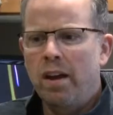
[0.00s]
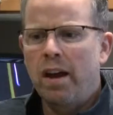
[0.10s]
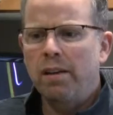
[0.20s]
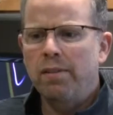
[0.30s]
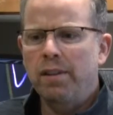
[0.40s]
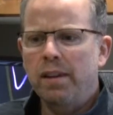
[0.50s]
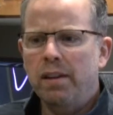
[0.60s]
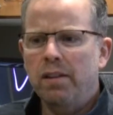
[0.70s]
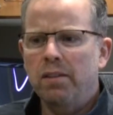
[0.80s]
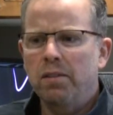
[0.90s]
I
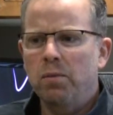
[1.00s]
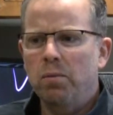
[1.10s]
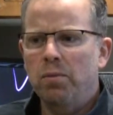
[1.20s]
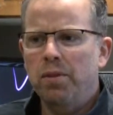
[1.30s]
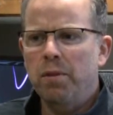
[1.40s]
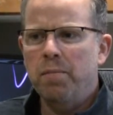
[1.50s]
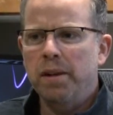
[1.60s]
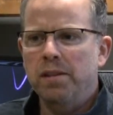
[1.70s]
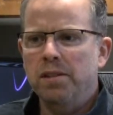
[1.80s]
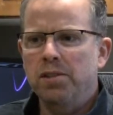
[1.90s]
think some of the
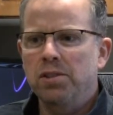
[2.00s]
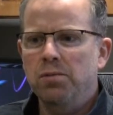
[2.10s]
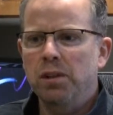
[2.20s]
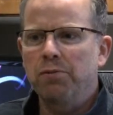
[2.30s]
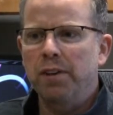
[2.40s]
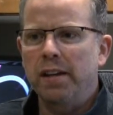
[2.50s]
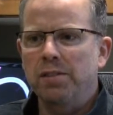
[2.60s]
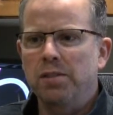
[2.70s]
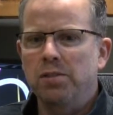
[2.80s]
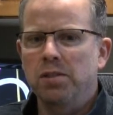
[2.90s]
biggest issues we
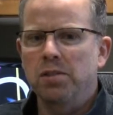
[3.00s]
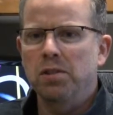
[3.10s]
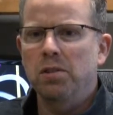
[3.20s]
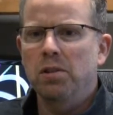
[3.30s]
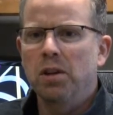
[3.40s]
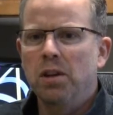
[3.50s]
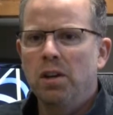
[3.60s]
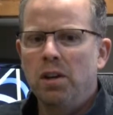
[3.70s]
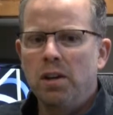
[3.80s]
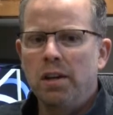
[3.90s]
face is just
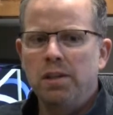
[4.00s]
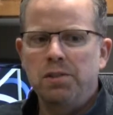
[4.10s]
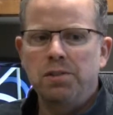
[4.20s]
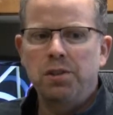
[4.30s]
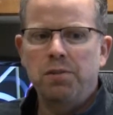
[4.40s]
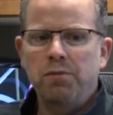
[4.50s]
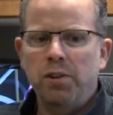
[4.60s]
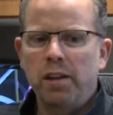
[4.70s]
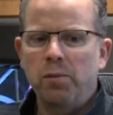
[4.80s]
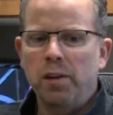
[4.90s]

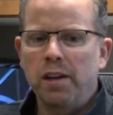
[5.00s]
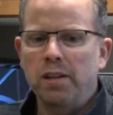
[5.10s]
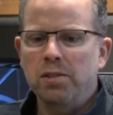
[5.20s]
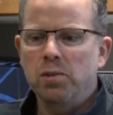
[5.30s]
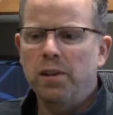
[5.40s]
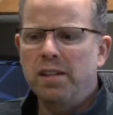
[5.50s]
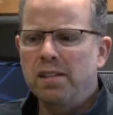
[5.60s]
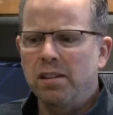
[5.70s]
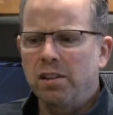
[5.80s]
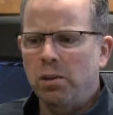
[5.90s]
feeling like we're getting
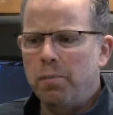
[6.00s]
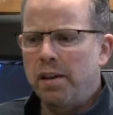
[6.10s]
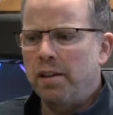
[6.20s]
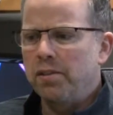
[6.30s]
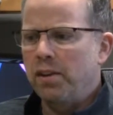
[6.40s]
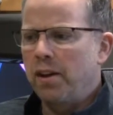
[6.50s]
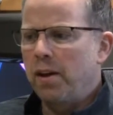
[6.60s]
squeezed a little bit.